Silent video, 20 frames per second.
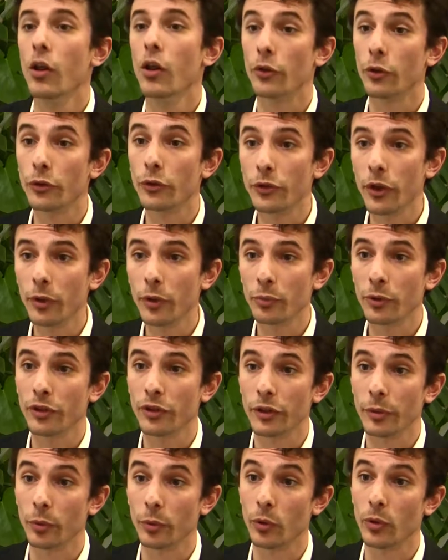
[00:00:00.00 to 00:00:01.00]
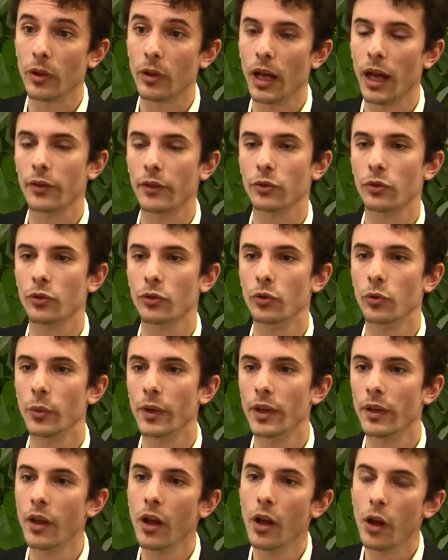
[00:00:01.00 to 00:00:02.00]
The third principle has to do
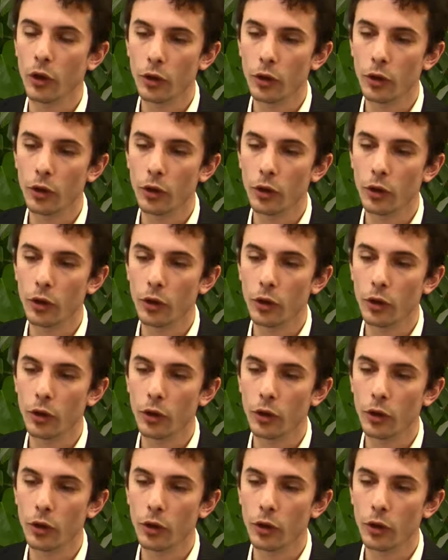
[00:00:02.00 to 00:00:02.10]
with